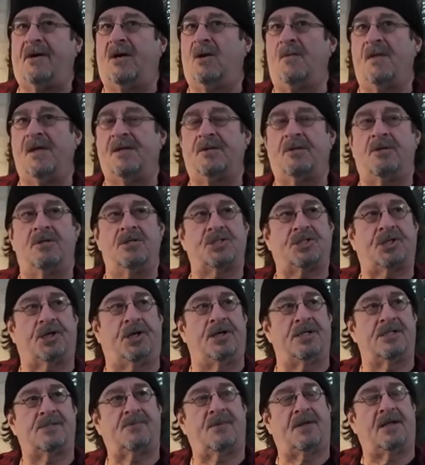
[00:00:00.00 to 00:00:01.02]
I don't think their
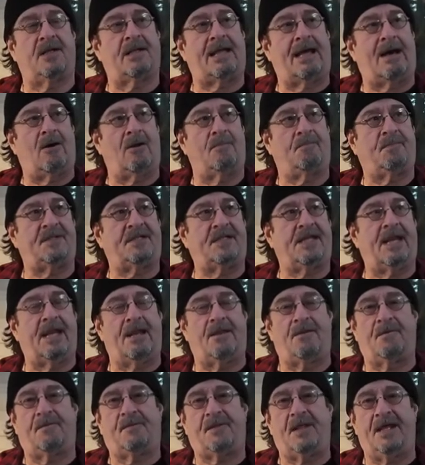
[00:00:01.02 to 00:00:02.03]
insurance would allow it. But the
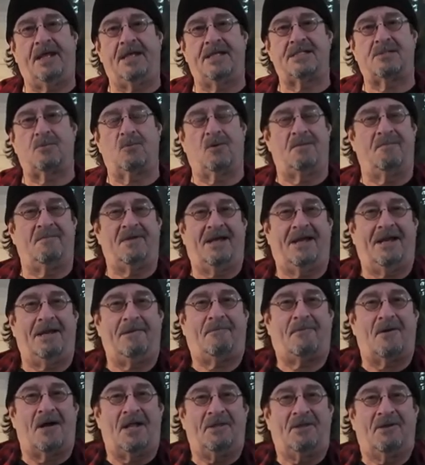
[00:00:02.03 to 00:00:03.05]
other thing is, it wouldn't be any
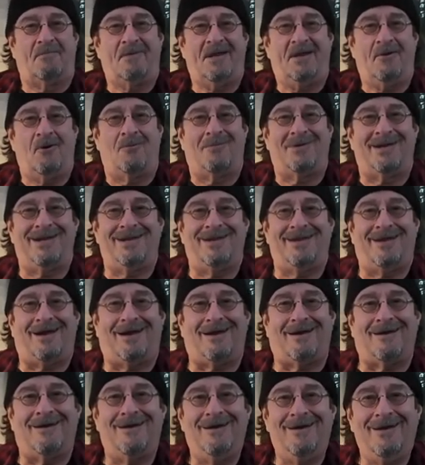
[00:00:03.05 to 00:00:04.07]
fun. There'd be nobody
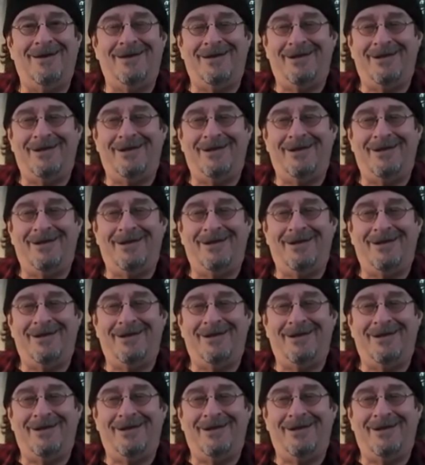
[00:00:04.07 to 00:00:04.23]
there.